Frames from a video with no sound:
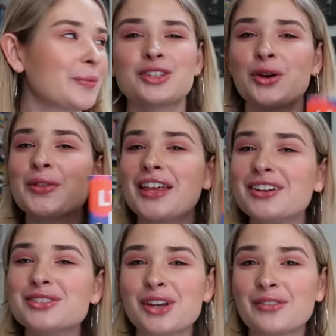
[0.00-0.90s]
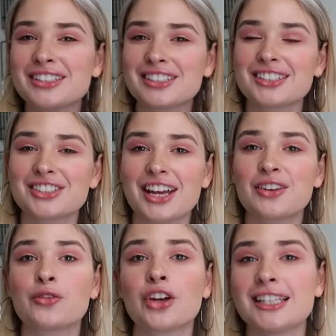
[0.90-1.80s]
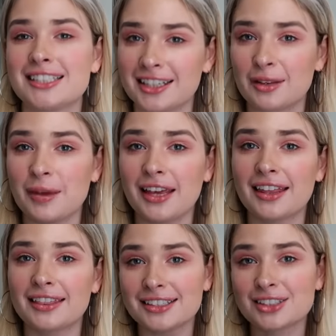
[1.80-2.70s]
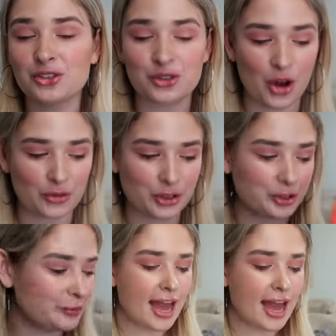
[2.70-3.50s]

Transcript: So thank you so much, Hachette, for sending me this novel.